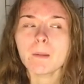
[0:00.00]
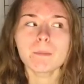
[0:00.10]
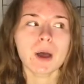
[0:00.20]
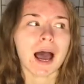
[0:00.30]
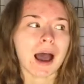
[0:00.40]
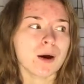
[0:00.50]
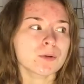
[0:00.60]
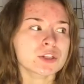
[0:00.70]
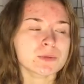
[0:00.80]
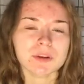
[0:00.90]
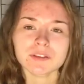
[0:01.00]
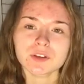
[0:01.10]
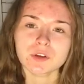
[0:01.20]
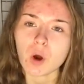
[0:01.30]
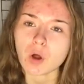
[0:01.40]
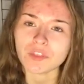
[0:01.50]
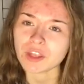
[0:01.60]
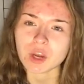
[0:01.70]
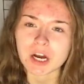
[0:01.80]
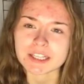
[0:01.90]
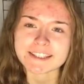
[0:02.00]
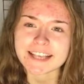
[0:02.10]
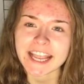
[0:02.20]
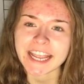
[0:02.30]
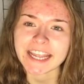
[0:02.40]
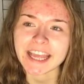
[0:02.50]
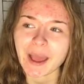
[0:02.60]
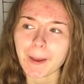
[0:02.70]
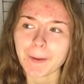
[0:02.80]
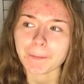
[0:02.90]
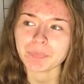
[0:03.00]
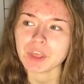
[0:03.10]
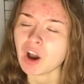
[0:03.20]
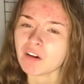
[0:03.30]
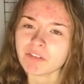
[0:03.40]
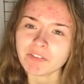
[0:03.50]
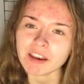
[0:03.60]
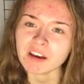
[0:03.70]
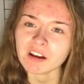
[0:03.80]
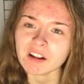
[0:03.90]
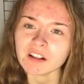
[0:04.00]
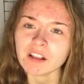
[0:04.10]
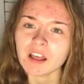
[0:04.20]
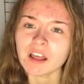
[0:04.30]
but how do you believe in a God that you can't see, you can't feel?